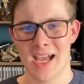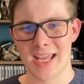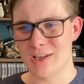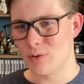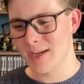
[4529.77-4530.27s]

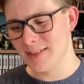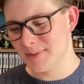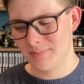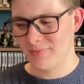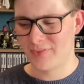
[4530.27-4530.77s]
eight
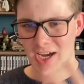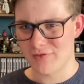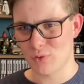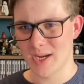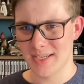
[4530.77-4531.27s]
quid,
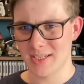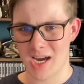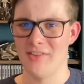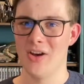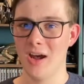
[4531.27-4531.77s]
five quid.
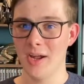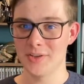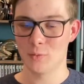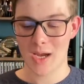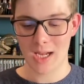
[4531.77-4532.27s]
I've heard
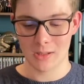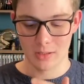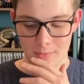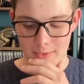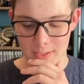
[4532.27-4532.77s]
as
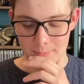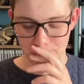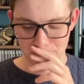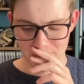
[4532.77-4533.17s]
well that